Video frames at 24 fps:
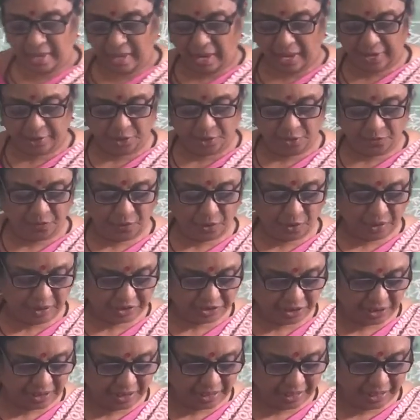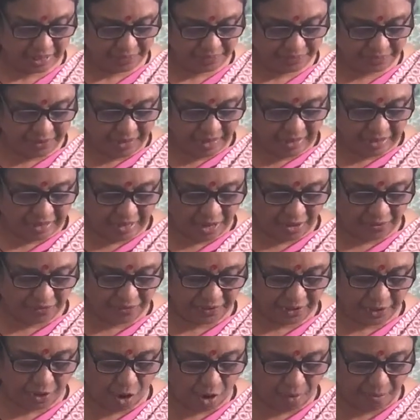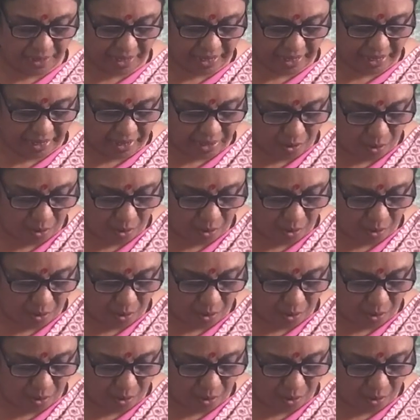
Are you following children? The phenomenon